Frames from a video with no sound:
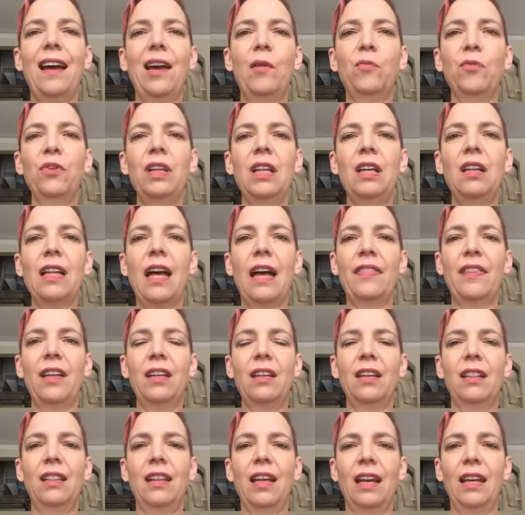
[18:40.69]
I'm really glad
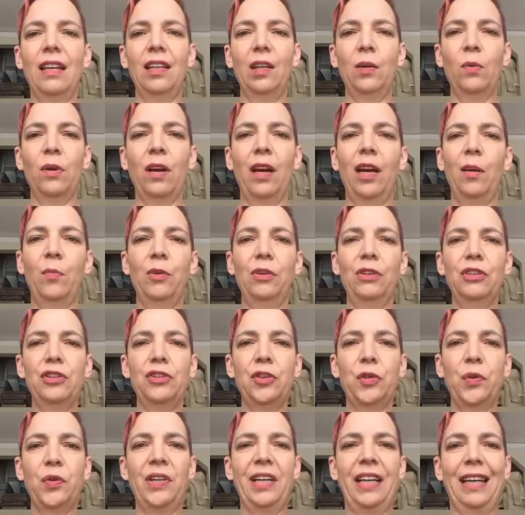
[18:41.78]
that, that you were able to
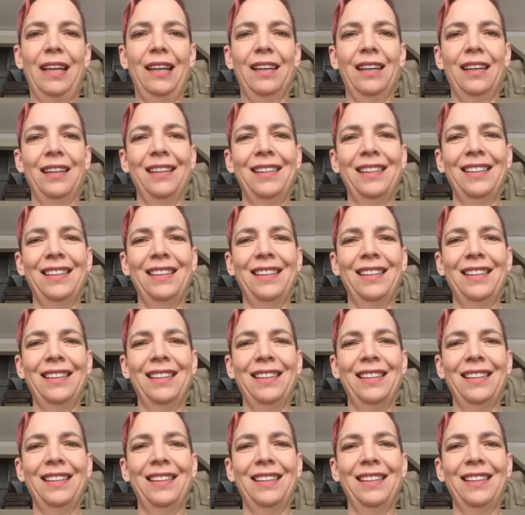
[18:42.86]
join.